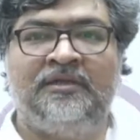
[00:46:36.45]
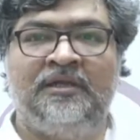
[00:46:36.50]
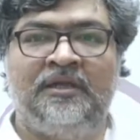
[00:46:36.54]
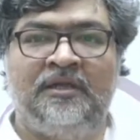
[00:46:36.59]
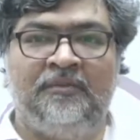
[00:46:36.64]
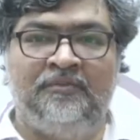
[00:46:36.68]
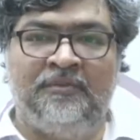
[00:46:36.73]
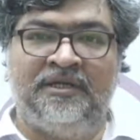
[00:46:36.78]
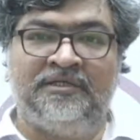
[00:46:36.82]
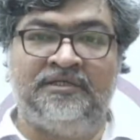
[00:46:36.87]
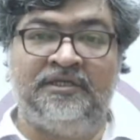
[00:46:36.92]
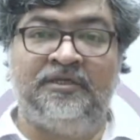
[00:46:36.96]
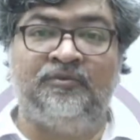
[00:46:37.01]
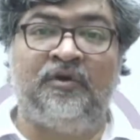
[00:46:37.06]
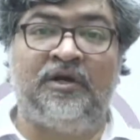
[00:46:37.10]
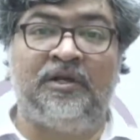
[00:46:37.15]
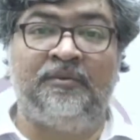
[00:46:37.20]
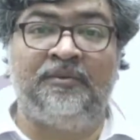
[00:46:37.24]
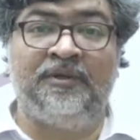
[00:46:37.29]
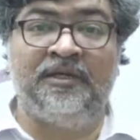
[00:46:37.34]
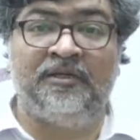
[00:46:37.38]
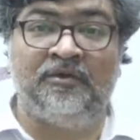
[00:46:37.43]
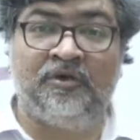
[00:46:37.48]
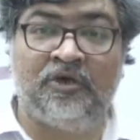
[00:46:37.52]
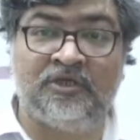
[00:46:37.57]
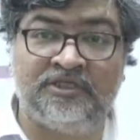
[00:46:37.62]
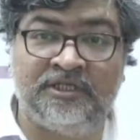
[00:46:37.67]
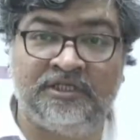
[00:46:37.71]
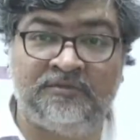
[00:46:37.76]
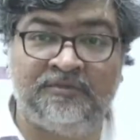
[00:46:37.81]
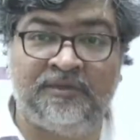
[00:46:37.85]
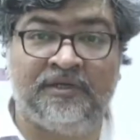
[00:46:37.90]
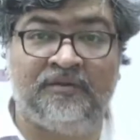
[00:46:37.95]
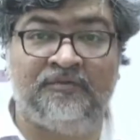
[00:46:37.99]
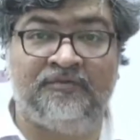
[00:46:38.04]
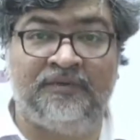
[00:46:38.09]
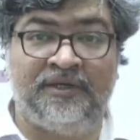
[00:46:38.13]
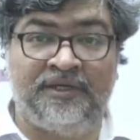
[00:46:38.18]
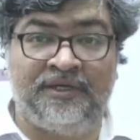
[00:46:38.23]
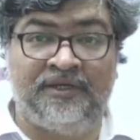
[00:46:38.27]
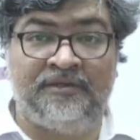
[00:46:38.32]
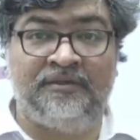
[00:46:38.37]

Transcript: because environment ecology has become very